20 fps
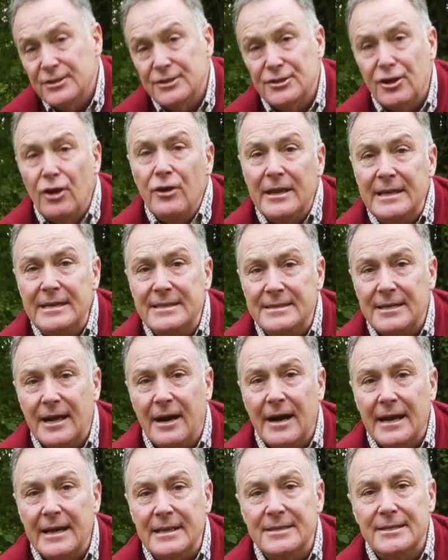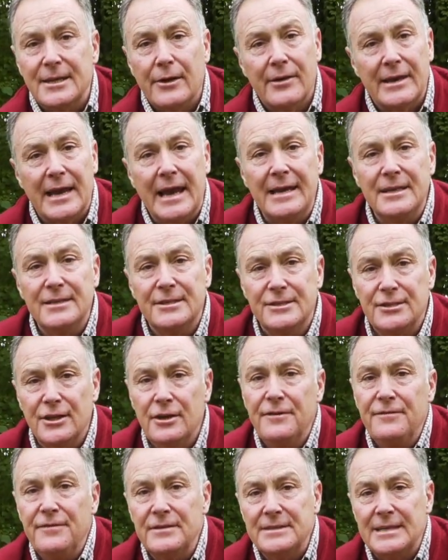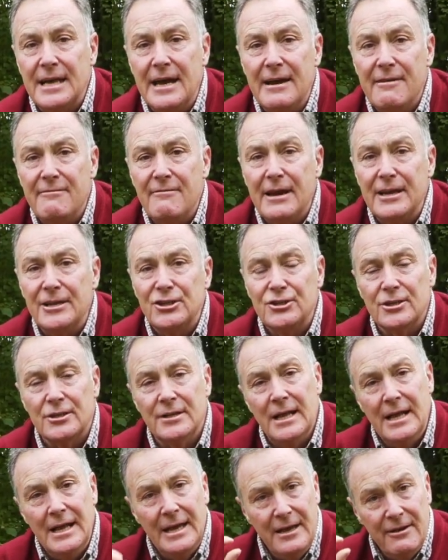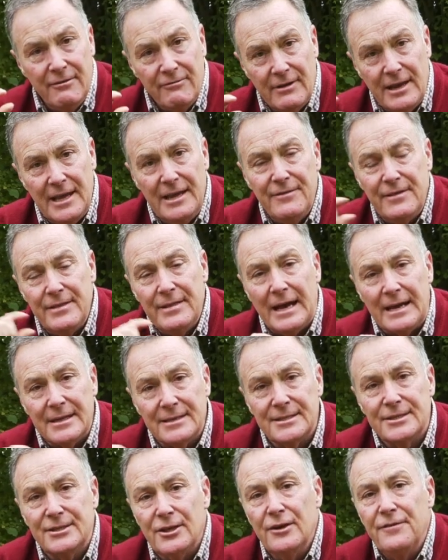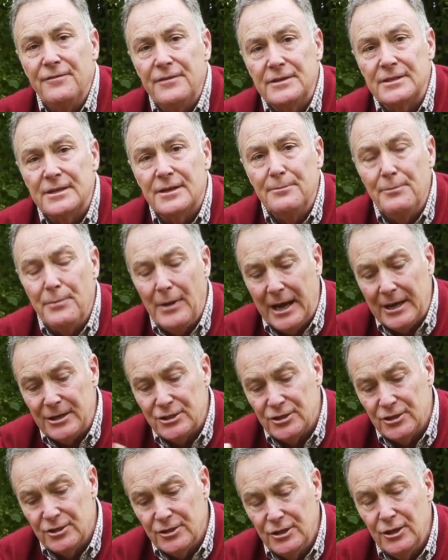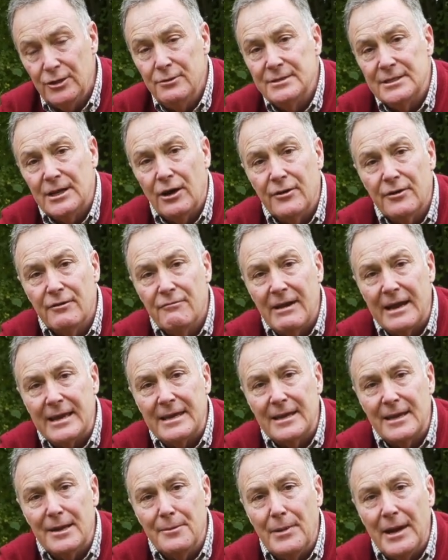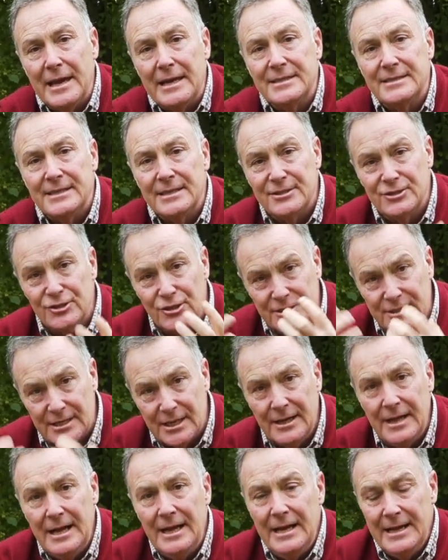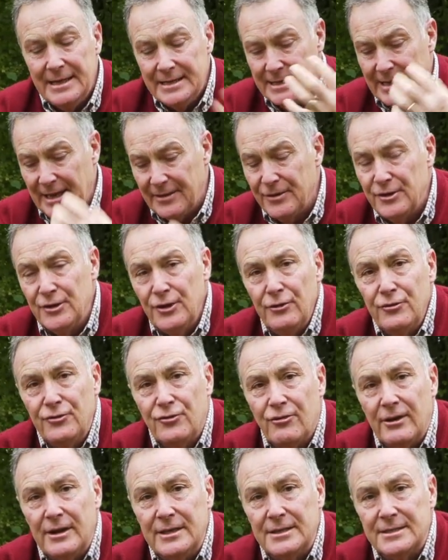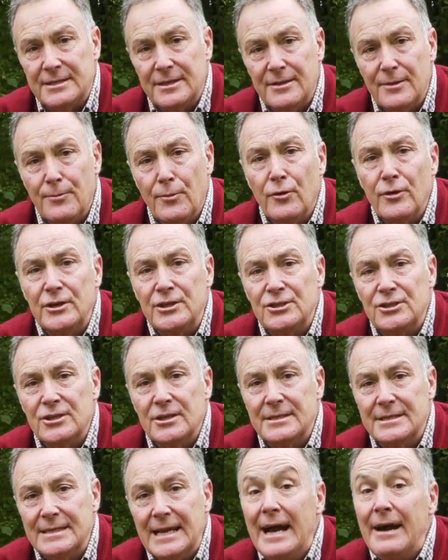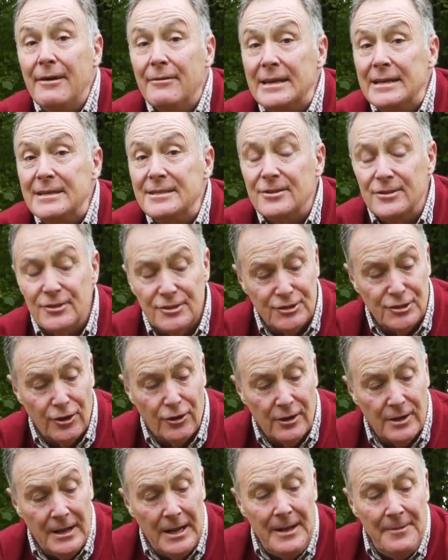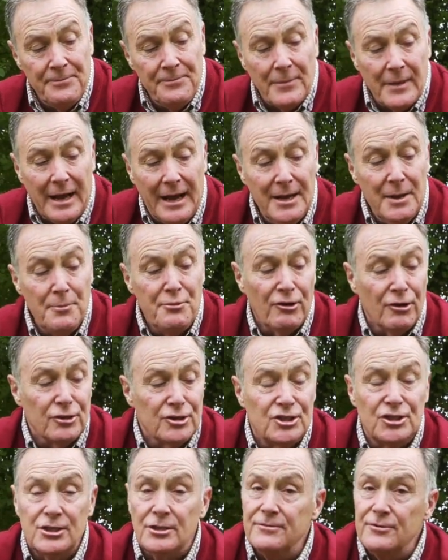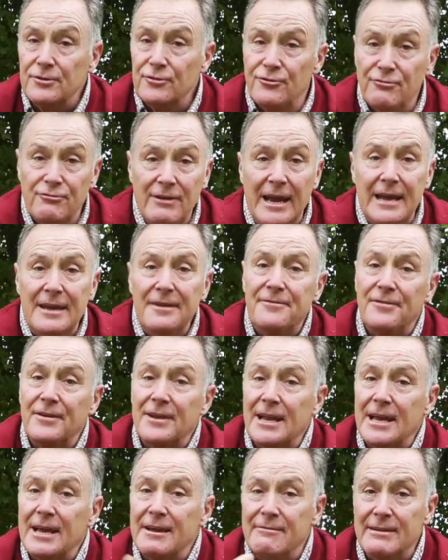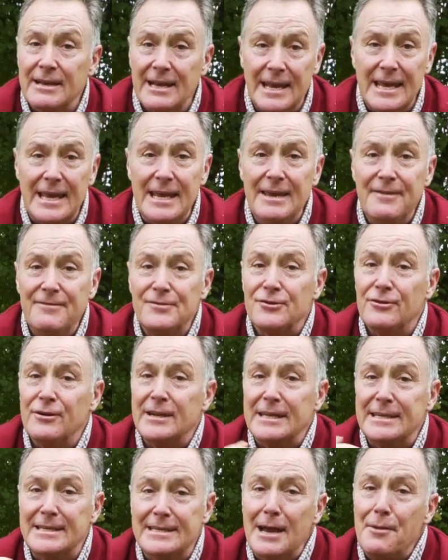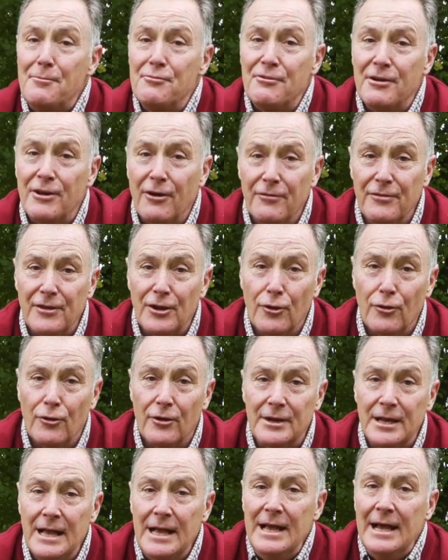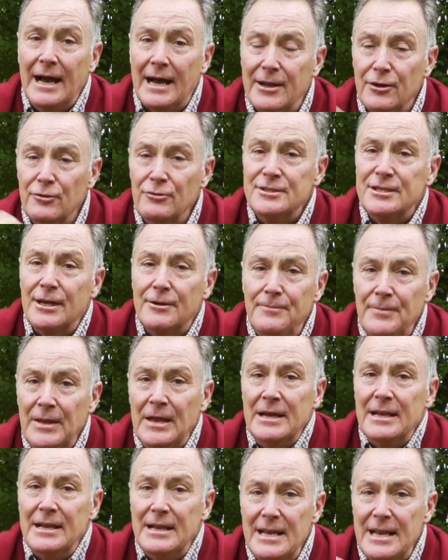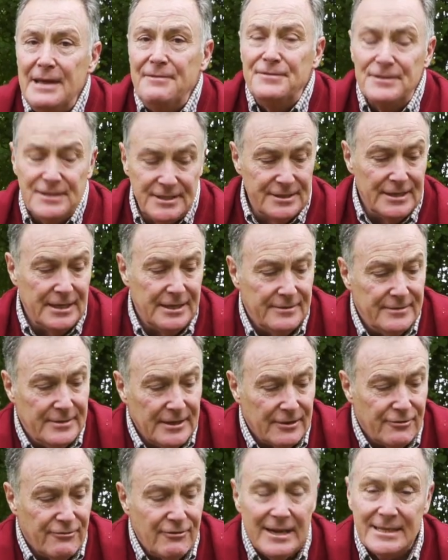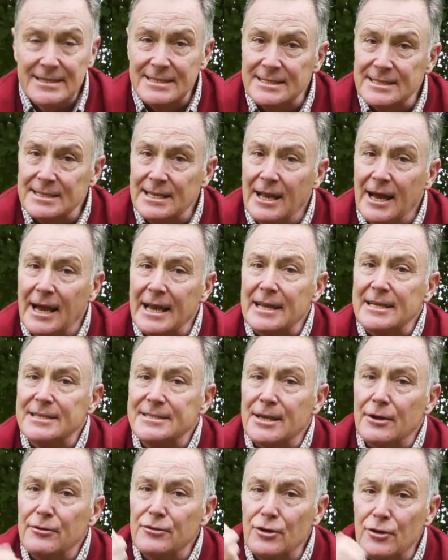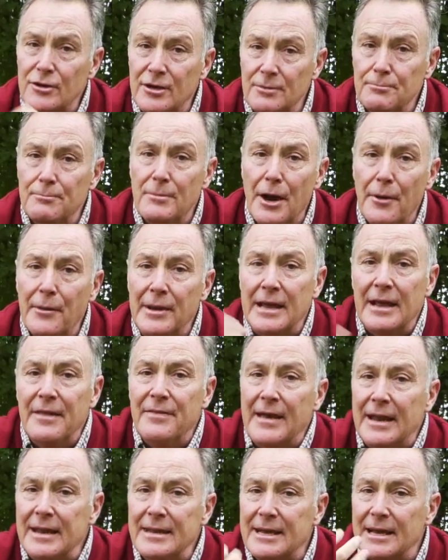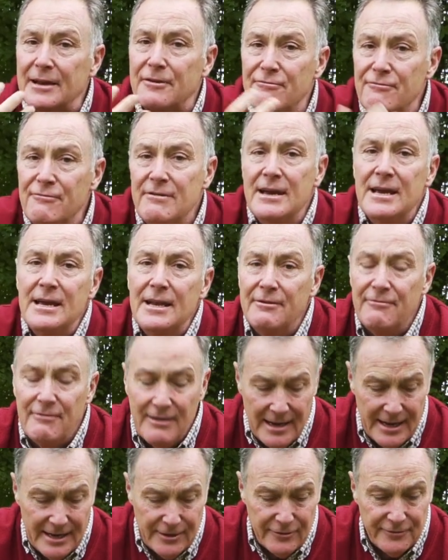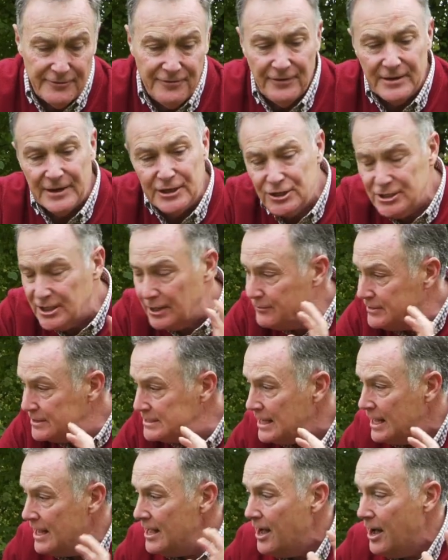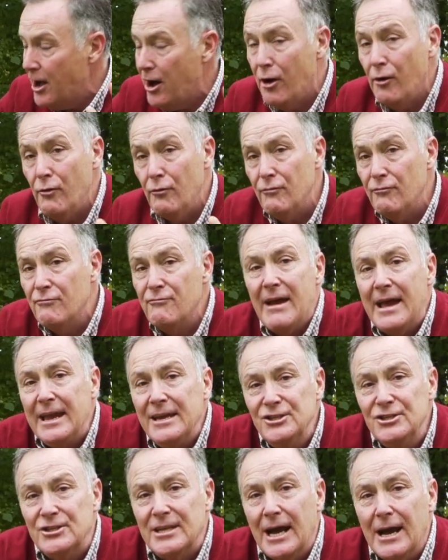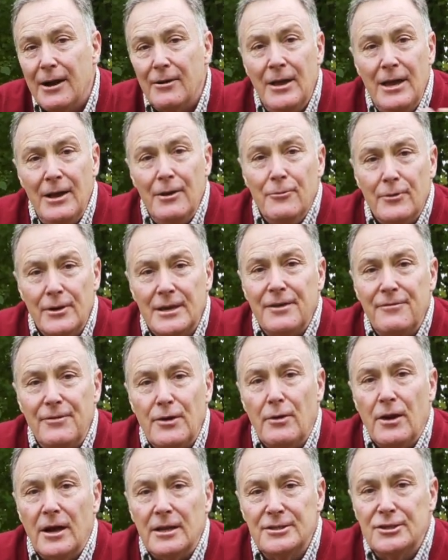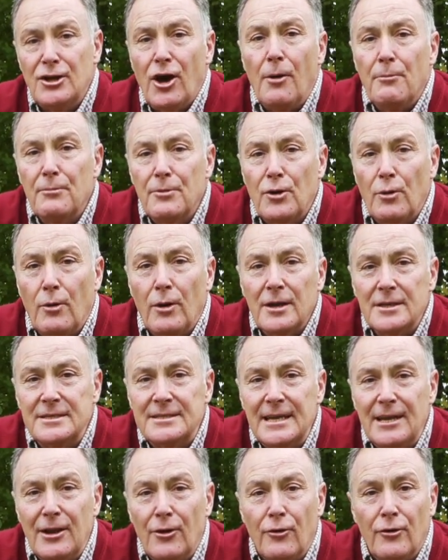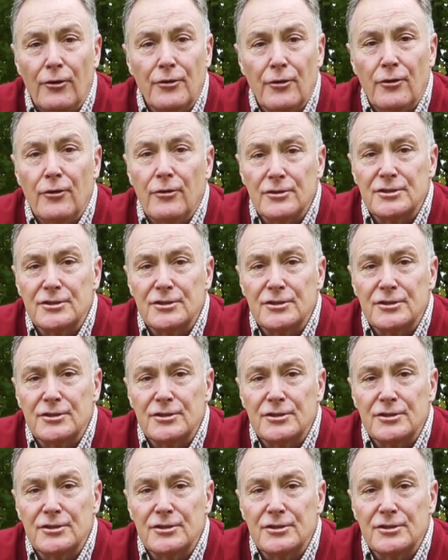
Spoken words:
solid tines, so again surface aeration, relieving that surface compaction. Use it on a regular basis just to get the nutrients and the moisture down into the soil. And a brush, great for clearing leaves or any debris on the lawn, and it also lifts the grass slightly so you can mow it and then get a really good finish. So this whole range there will give you a top quality lawn or